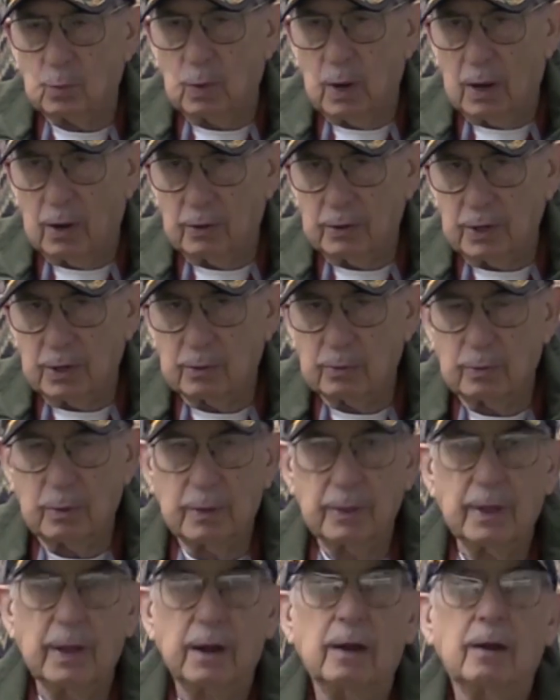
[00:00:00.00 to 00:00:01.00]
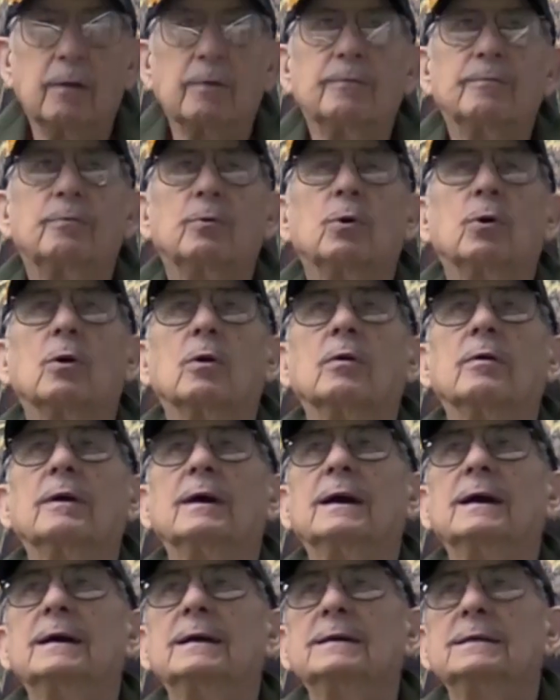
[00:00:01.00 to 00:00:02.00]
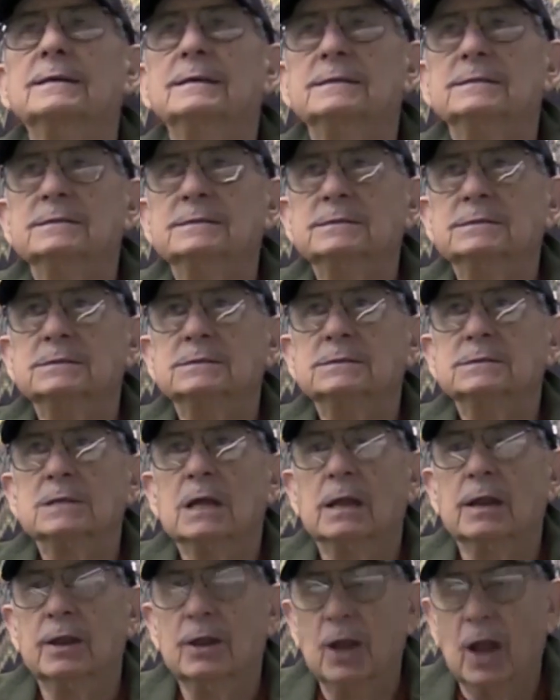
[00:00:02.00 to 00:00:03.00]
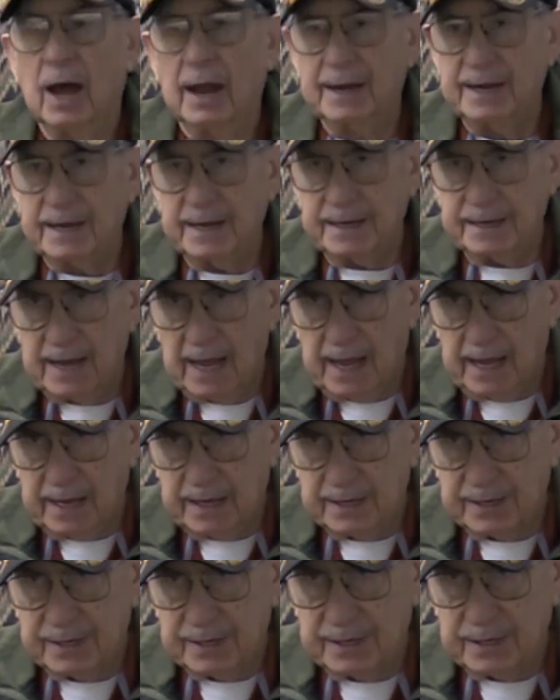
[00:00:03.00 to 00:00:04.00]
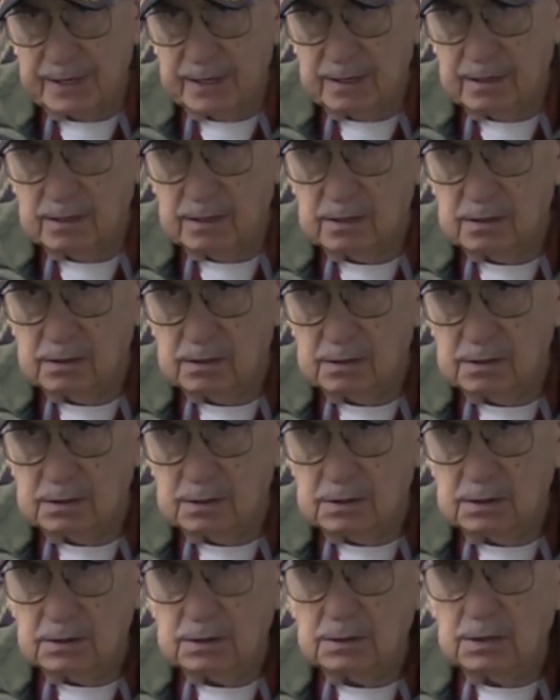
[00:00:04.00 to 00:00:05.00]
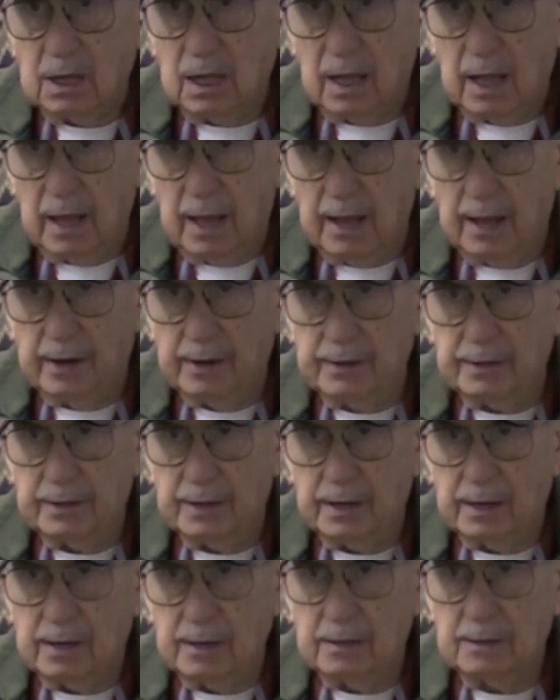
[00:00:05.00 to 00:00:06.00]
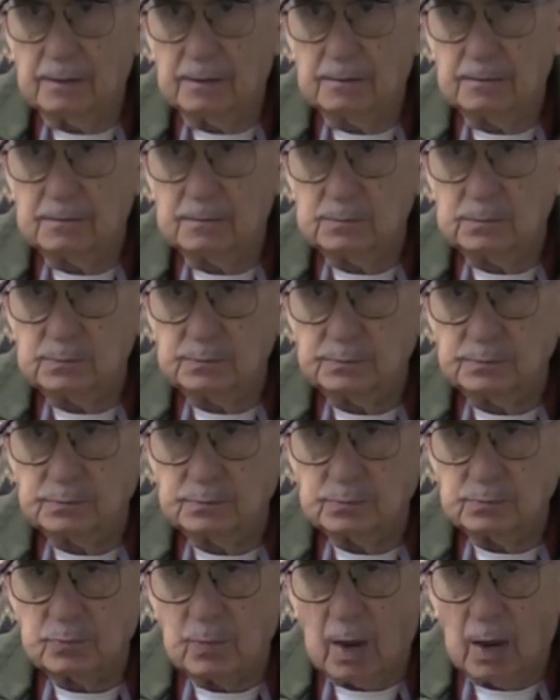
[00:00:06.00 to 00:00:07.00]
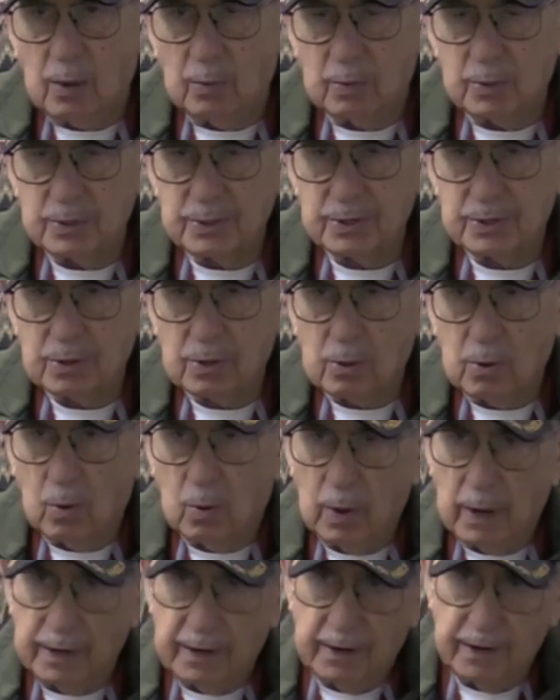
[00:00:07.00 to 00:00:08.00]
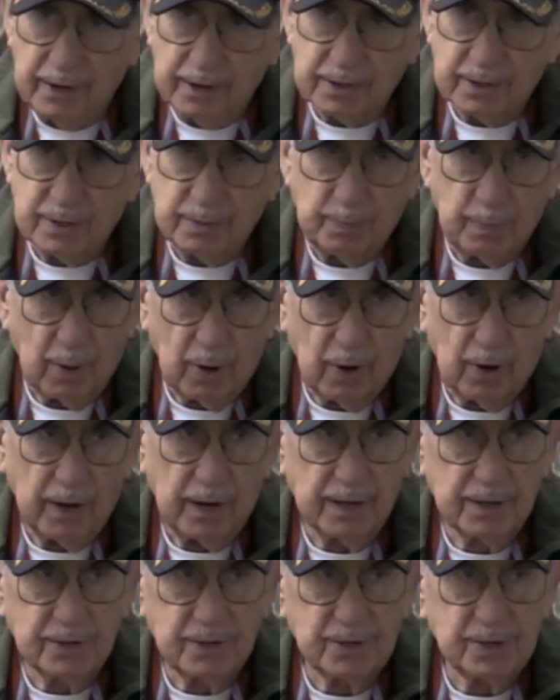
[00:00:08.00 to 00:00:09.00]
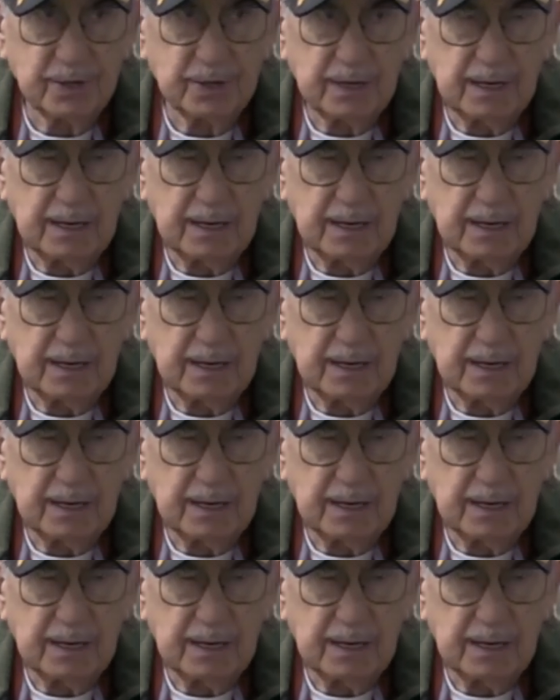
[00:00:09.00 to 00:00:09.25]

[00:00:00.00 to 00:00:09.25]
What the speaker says: Well, you were there for 90 days, and that was quite an experience.